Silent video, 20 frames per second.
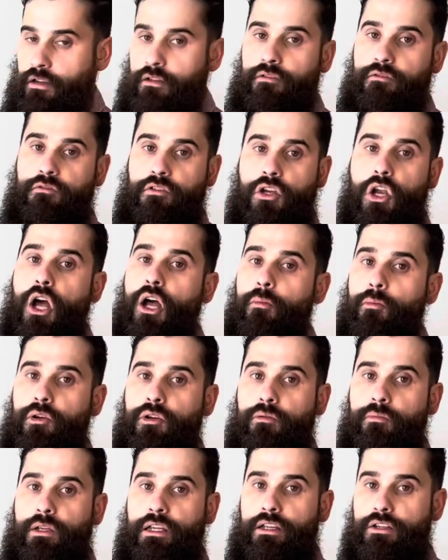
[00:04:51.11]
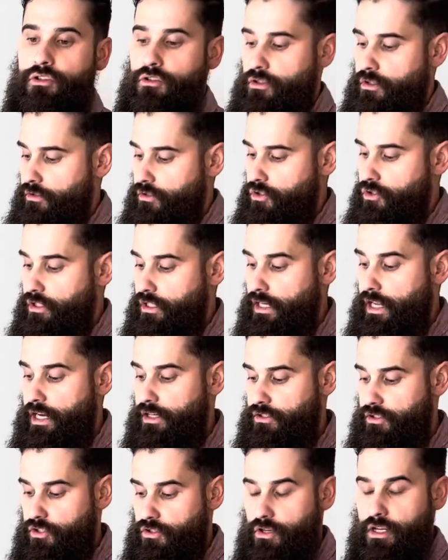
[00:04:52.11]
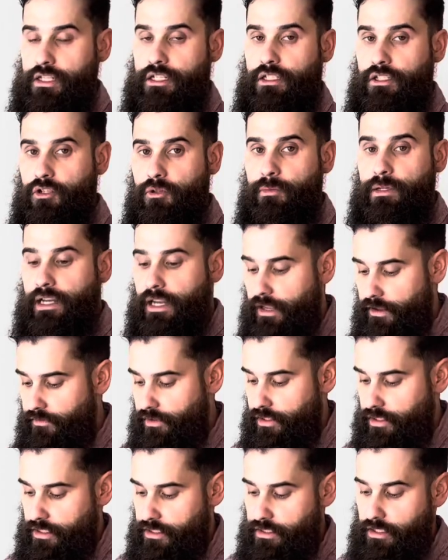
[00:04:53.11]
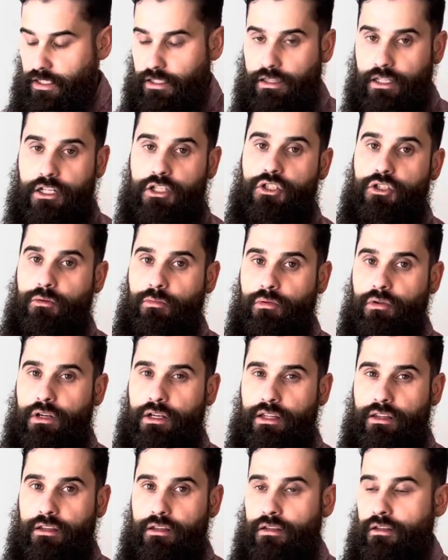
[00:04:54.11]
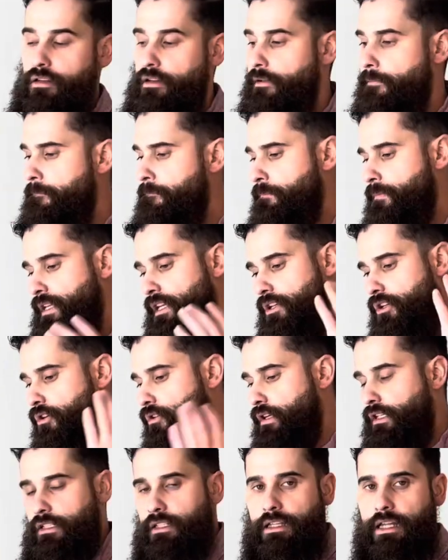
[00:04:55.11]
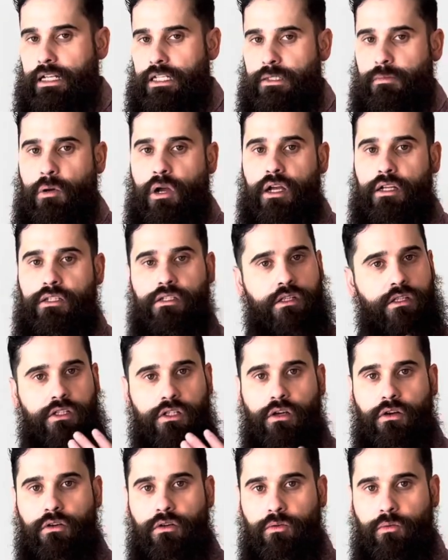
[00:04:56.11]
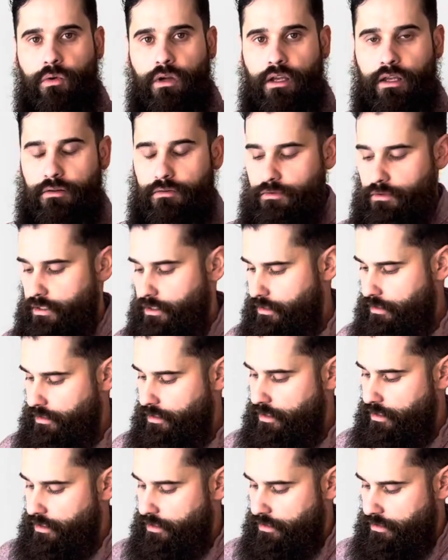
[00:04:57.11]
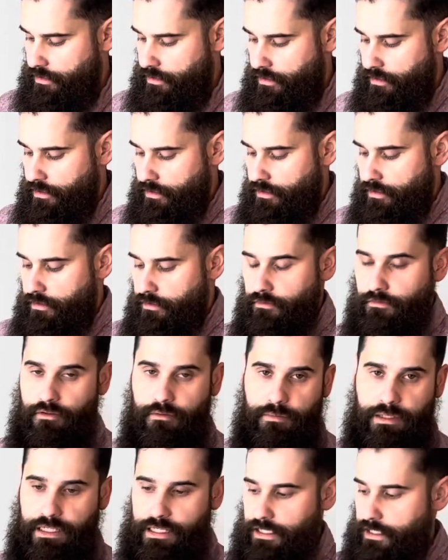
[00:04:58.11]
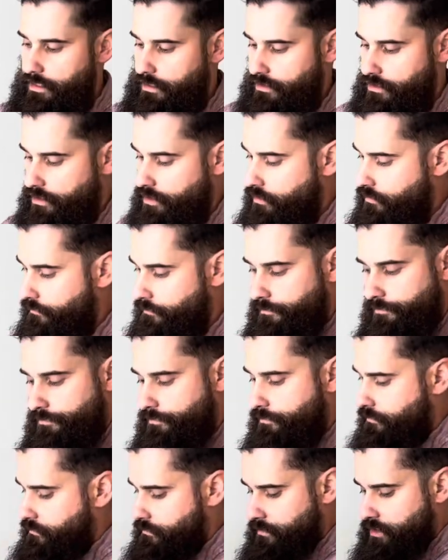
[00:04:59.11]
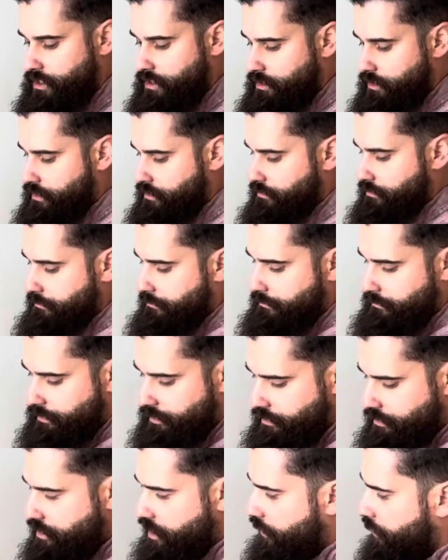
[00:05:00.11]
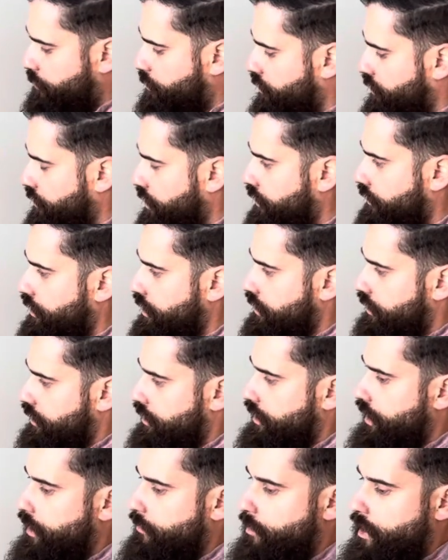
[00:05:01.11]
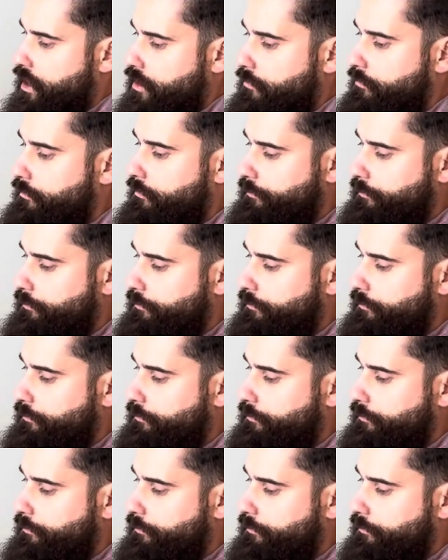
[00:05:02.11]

Phenomenal, man. You can actually dress a little bit heavy, and this thing lets you breathe, and you don't get to that spot just soaking wet with from the heat. So just nothing but great things to say about them.